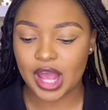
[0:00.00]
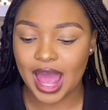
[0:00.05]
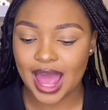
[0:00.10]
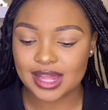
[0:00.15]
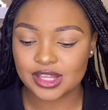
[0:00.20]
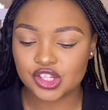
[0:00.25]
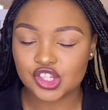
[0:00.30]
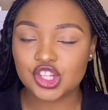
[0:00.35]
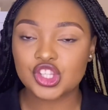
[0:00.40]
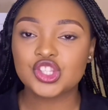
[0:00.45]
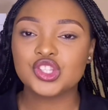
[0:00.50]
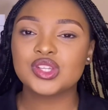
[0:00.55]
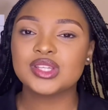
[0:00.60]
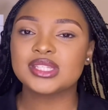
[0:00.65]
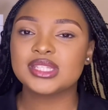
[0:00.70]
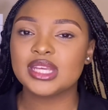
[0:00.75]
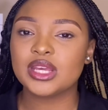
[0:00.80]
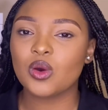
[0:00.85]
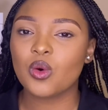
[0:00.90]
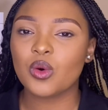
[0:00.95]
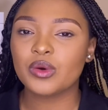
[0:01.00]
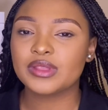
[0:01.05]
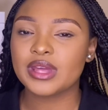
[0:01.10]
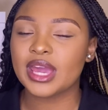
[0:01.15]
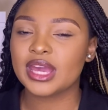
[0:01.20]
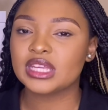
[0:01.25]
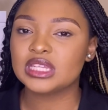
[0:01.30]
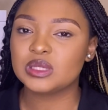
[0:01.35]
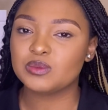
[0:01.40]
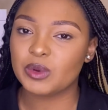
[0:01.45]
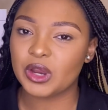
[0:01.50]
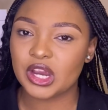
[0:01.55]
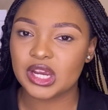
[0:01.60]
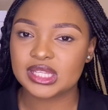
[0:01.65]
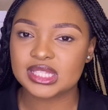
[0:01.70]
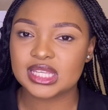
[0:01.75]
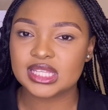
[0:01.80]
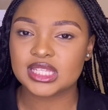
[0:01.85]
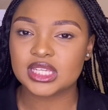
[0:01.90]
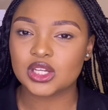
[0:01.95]
and just to see all their
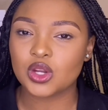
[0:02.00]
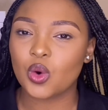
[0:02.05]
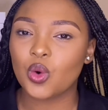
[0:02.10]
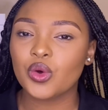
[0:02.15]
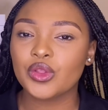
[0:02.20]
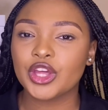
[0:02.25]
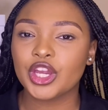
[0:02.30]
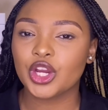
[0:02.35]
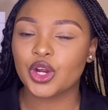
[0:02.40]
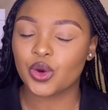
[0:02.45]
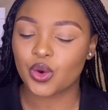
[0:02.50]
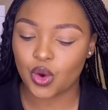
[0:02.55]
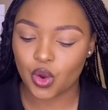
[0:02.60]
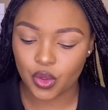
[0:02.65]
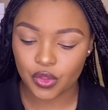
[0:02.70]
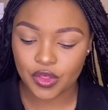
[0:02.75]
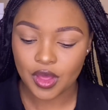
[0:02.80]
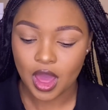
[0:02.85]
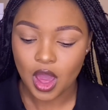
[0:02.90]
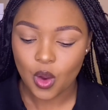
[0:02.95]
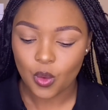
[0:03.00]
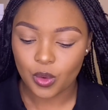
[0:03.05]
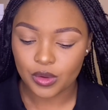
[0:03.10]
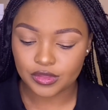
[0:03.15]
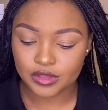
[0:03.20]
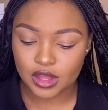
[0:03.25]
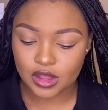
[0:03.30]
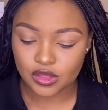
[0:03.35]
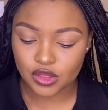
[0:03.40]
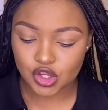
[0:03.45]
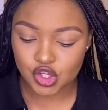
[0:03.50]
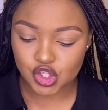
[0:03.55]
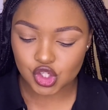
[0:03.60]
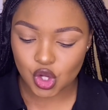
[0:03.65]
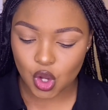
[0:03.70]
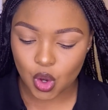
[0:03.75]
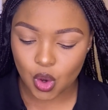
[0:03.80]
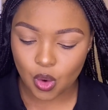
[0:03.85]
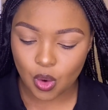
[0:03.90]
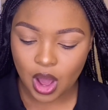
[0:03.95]
experiences and all their growth within the
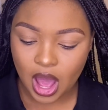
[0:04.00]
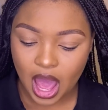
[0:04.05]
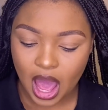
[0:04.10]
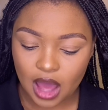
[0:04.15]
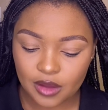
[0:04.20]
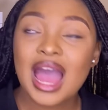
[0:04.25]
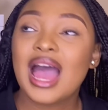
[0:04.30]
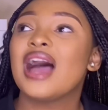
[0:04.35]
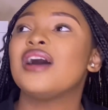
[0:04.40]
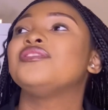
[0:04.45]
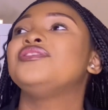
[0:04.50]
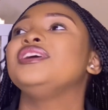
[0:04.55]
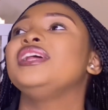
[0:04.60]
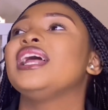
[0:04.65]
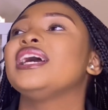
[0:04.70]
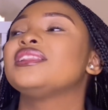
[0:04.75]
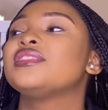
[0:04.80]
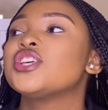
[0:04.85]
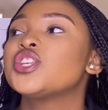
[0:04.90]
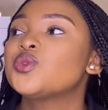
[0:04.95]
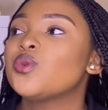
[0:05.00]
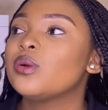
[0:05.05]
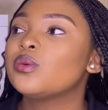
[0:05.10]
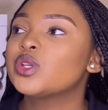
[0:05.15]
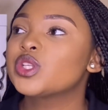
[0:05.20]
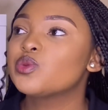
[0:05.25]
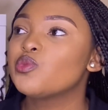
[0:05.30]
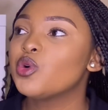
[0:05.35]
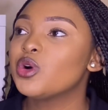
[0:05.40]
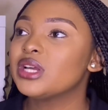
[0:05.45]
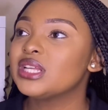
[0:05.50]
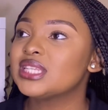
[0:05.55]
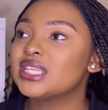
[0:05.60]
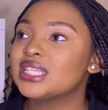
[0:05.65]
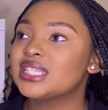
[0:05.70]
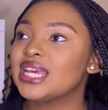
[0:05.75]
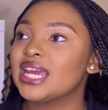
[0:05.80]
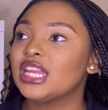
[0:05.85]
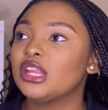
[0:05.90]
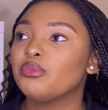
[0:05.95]
show. I feel like this one was more
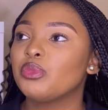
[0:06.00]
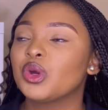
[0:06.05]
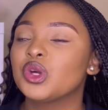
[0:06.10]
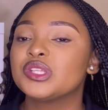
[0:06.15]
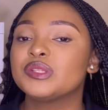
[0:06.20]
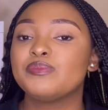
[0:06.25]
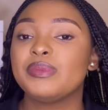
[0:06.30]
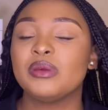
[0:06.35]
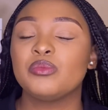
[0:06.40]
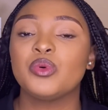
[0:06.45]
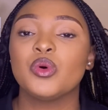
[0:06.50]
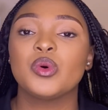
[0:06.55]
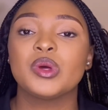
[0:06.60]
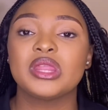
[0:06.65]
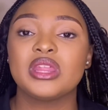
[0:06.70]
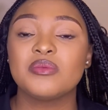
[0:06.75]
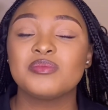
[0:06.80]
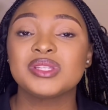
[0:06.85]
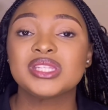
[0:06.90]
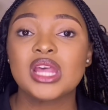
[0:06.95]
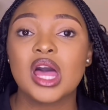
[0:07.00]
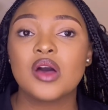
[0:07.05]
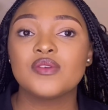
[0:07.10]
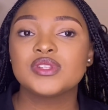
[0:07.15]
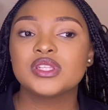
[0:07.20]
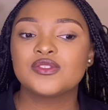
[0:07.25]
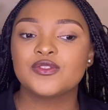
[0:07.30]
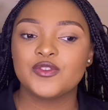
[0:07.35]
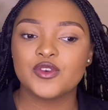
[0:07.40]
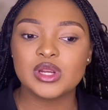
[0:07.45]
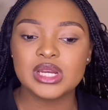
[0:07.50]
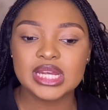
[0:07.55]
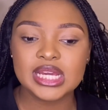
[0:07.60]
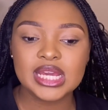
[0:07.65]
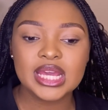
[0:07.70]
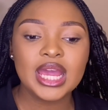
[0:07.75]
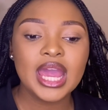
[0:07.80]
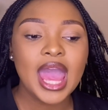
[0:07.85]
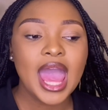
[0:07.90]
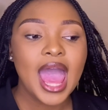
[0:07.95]
entertaining because people were themselves
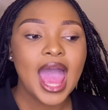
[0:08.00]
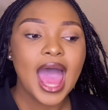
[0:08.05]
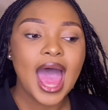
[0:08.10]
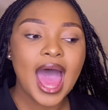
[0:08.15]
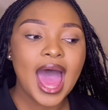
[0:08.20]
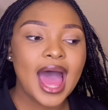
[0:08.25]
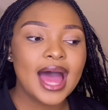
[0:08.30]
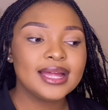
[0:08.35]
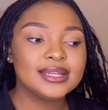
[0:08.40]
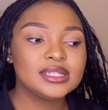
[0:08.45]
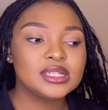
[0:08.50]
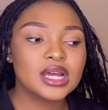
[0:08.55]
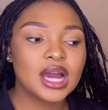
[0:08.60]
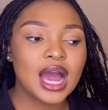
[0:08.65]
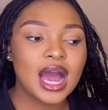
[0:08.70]
fully and